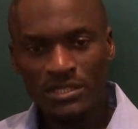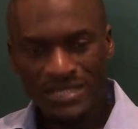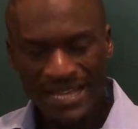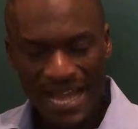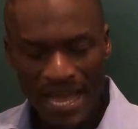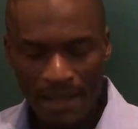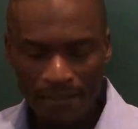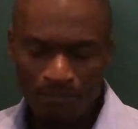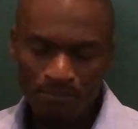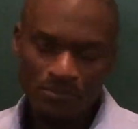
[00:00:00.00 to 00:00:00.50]

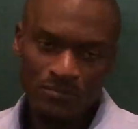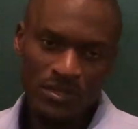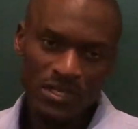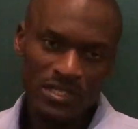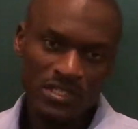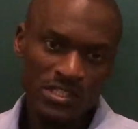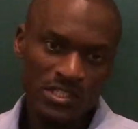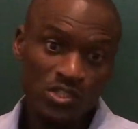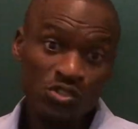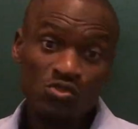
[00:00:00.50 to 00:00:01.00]
uh,
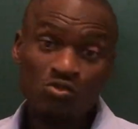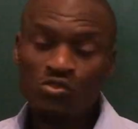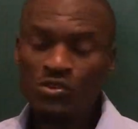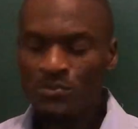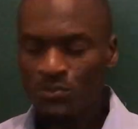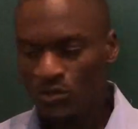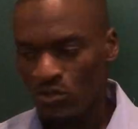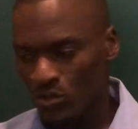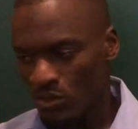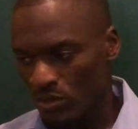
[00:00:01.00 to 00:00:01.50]

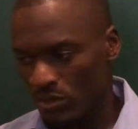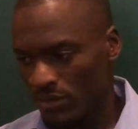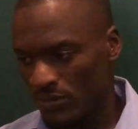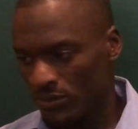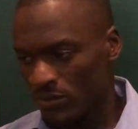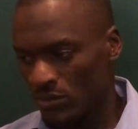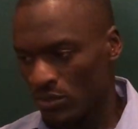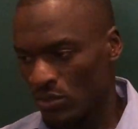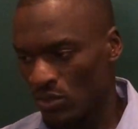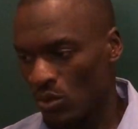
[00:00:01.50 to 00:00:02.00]
description
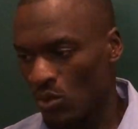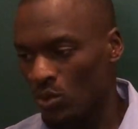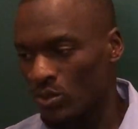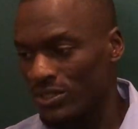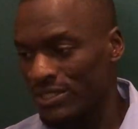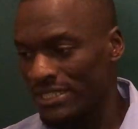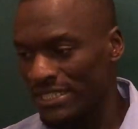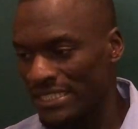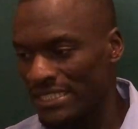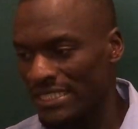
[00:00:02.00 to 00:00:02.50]
or
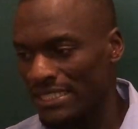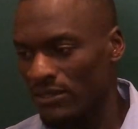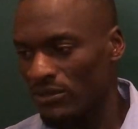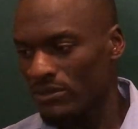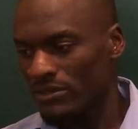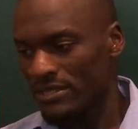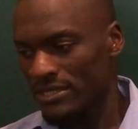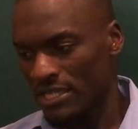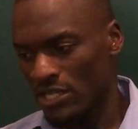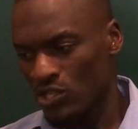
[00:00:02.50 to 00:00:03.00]

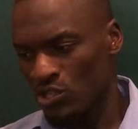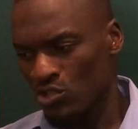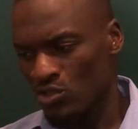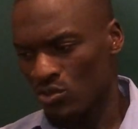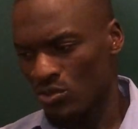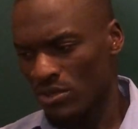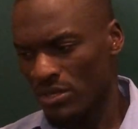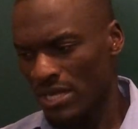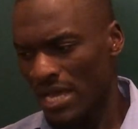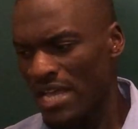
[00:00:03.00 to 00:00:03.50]
detail
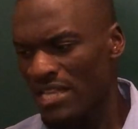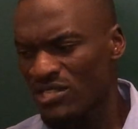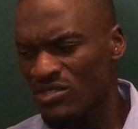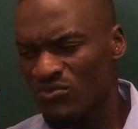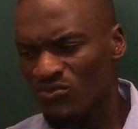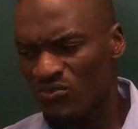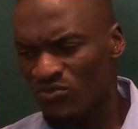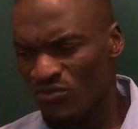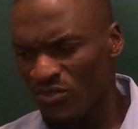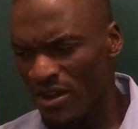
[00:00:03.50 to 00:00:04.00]
section.
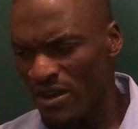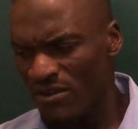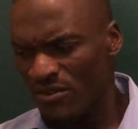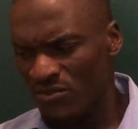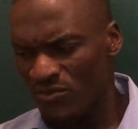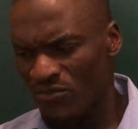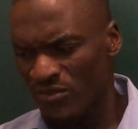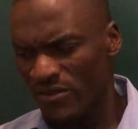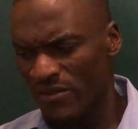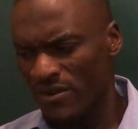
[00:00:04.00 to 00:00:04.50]
That's very,
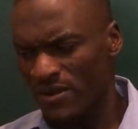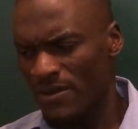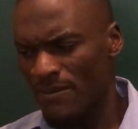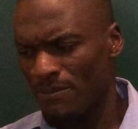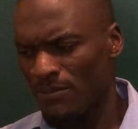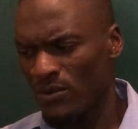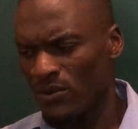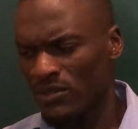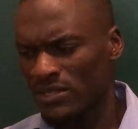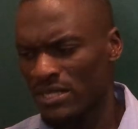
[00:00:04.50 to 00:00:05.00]
very
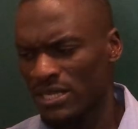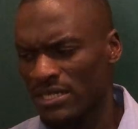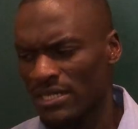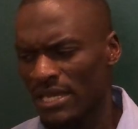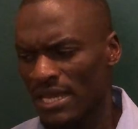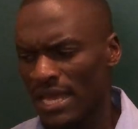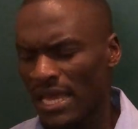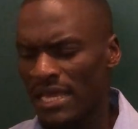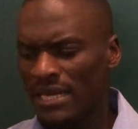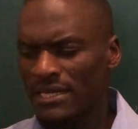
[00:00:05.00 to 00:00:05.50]
important.
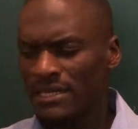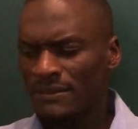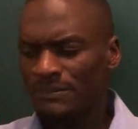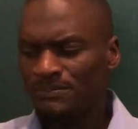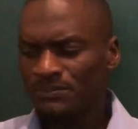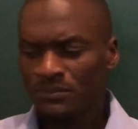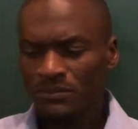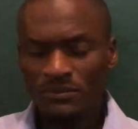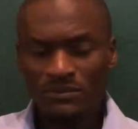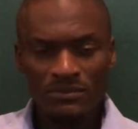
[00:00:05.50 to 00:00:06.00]
And
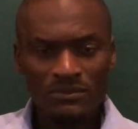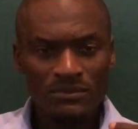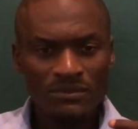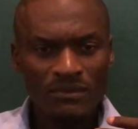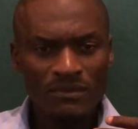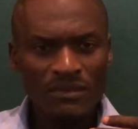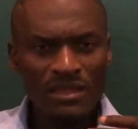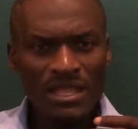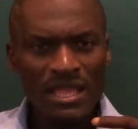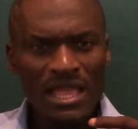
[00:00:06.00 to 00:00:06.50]

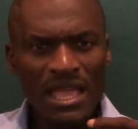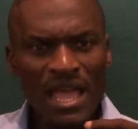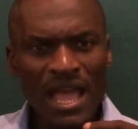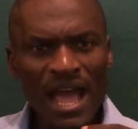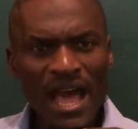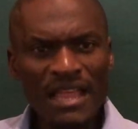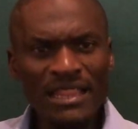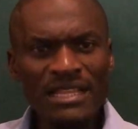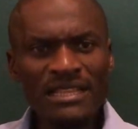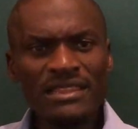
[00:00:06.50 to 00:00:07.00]

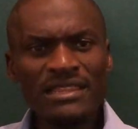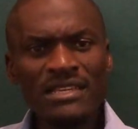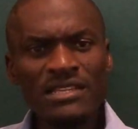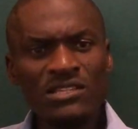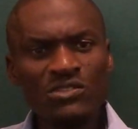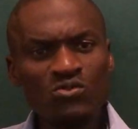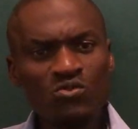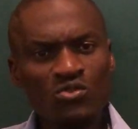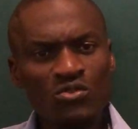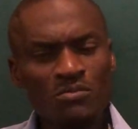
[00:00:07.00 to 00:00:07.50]
other
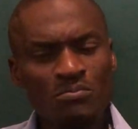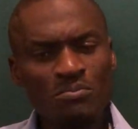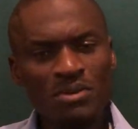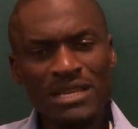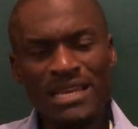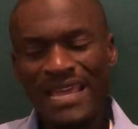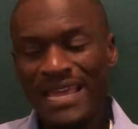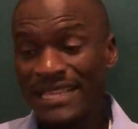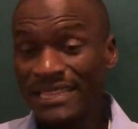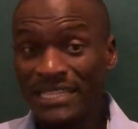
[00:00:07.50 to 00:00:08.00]
things would
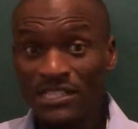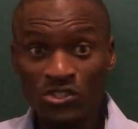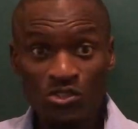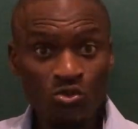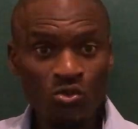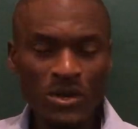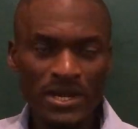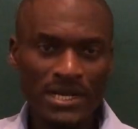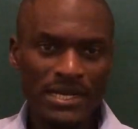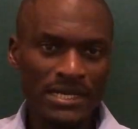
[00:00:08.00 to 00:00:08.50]
be like the
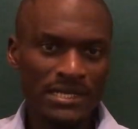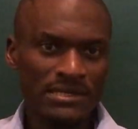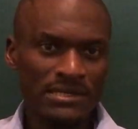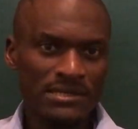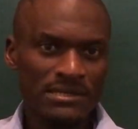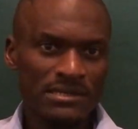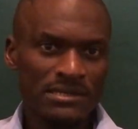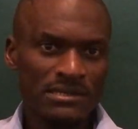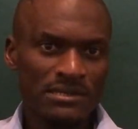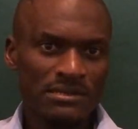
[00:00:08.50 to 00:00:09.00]
tour
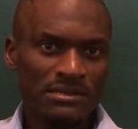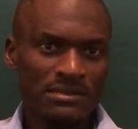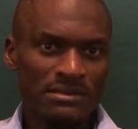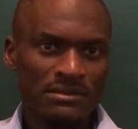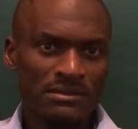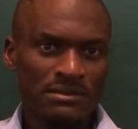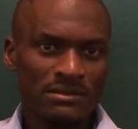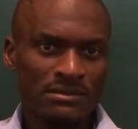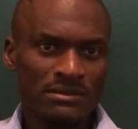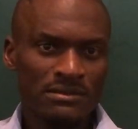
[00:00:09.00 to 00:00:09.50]
dates,
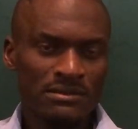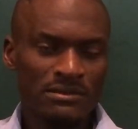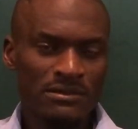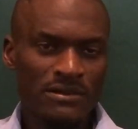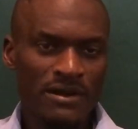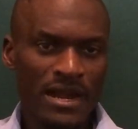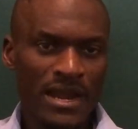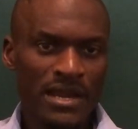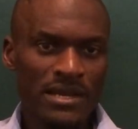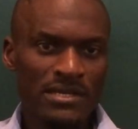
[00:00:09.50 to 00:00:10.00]

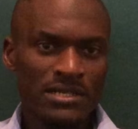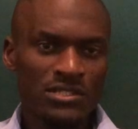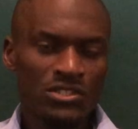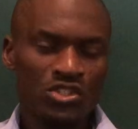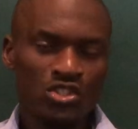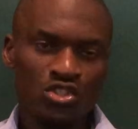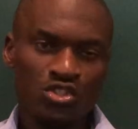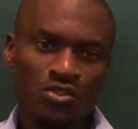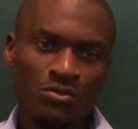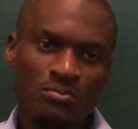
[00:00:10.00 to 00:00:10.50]
right?
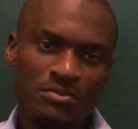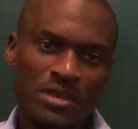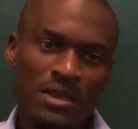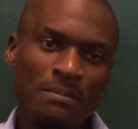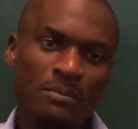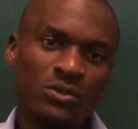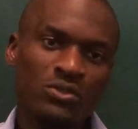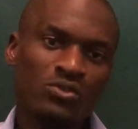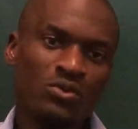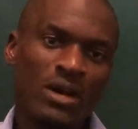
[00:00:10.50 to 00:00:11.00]
You should be
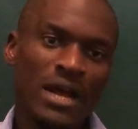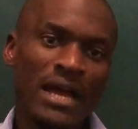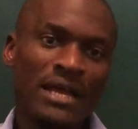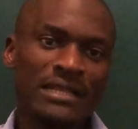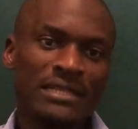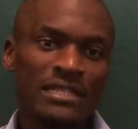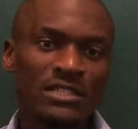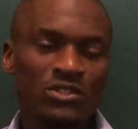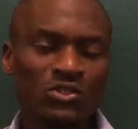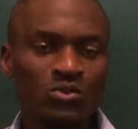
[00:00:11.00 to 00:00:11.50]
able to
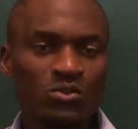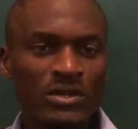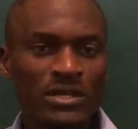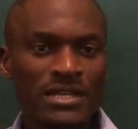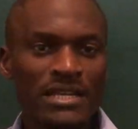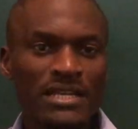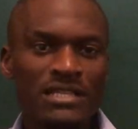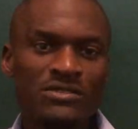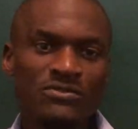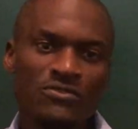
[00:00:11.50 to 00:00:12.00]
add the tour
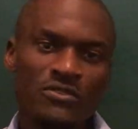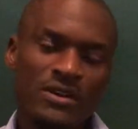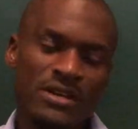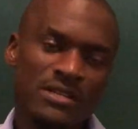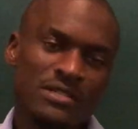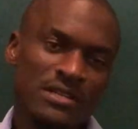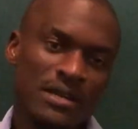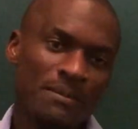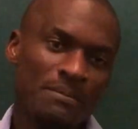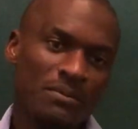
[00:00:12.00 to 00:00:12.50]
dates, for
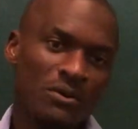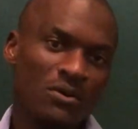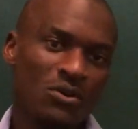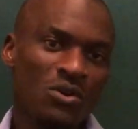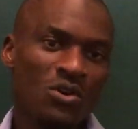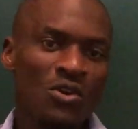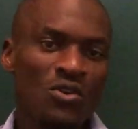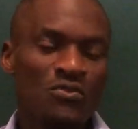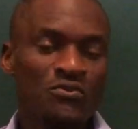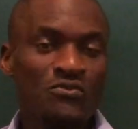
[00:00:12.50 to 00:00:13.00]
example,
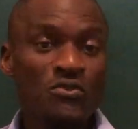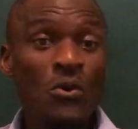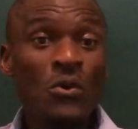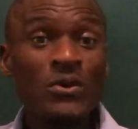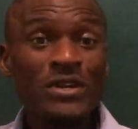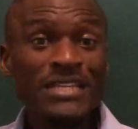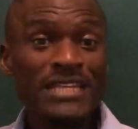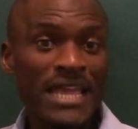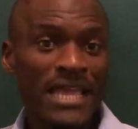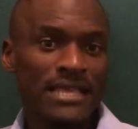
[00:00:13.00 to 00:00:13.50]

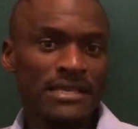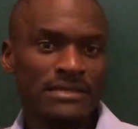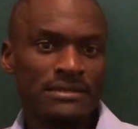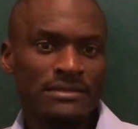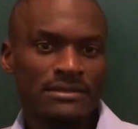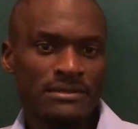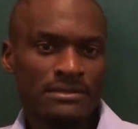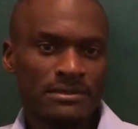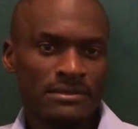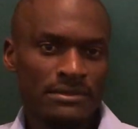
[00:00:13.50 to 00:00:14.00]
4
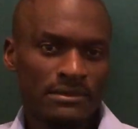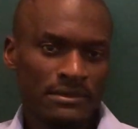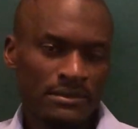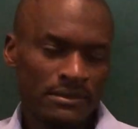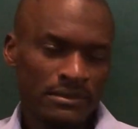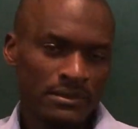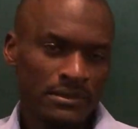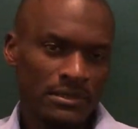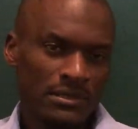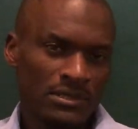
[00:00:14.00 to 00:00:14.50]
days
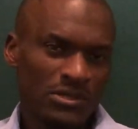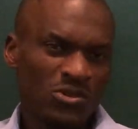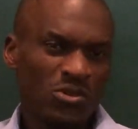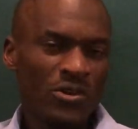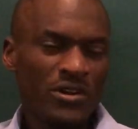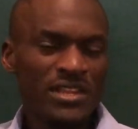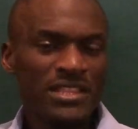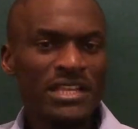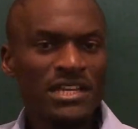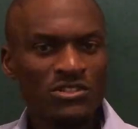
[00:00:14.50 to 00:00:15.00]

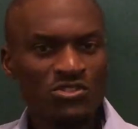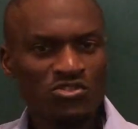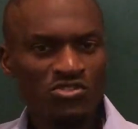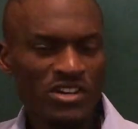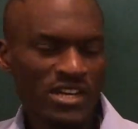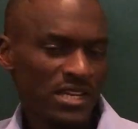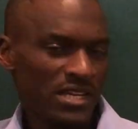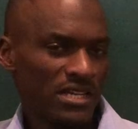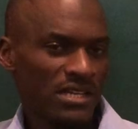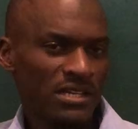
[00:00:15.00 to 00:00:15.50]
gorilla
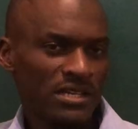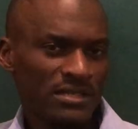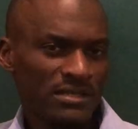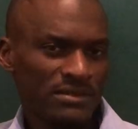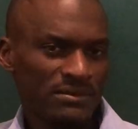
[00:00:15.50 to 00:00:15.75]
trekking